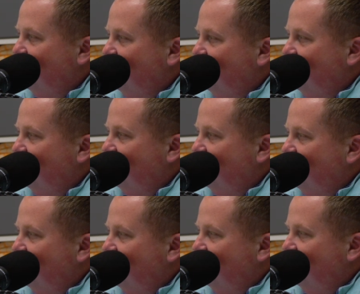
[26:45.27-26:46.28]

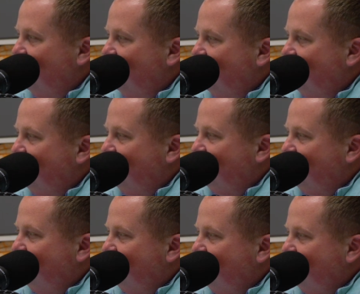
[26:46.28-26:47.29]
[no speech]